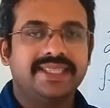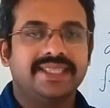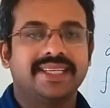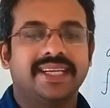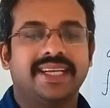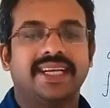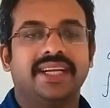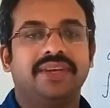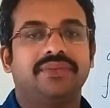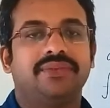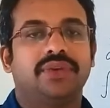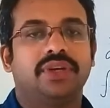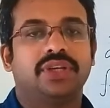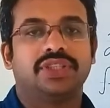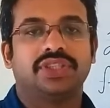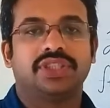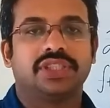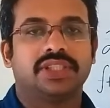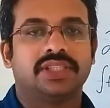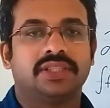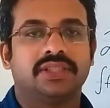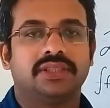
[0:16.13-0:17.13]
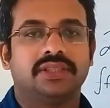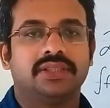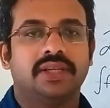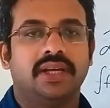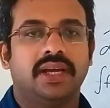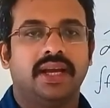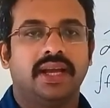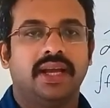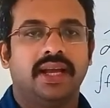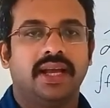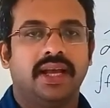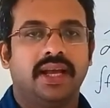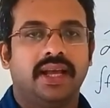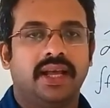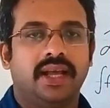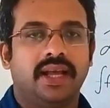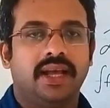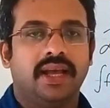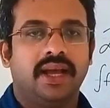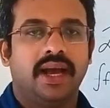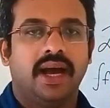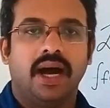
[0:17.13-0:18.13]
second function,
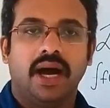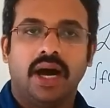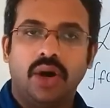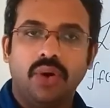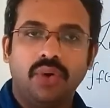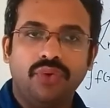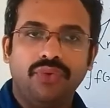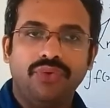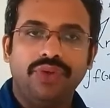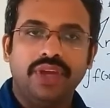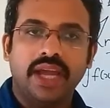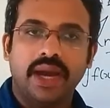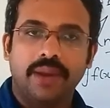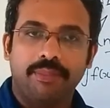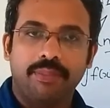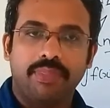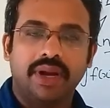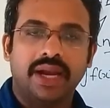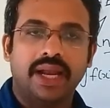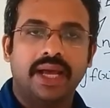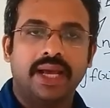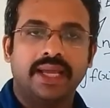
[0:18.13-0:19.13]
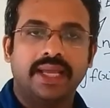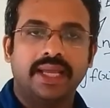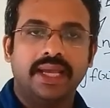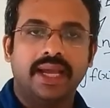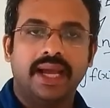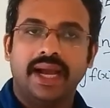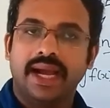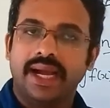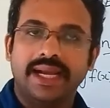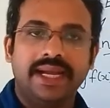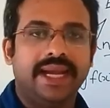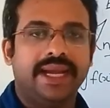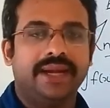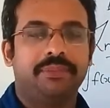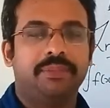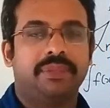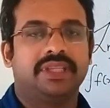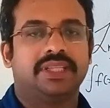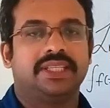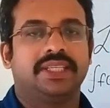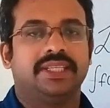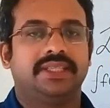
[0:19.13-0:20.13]
how we apply ILATE
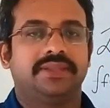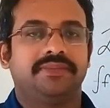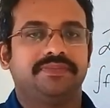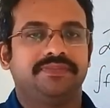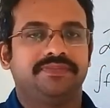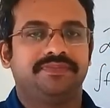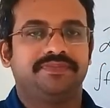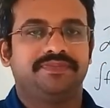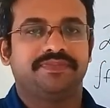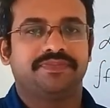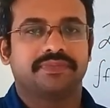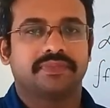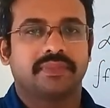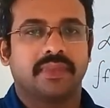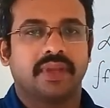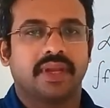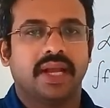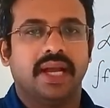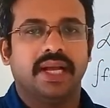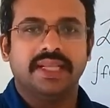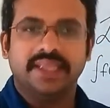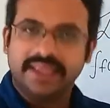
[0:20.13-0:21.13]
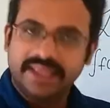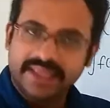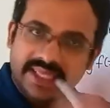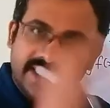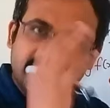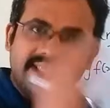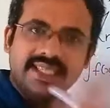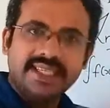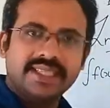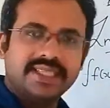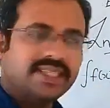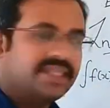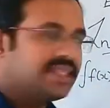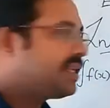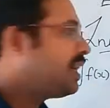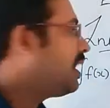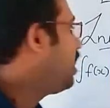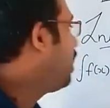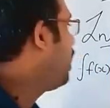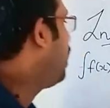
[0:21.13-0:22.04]
method? This is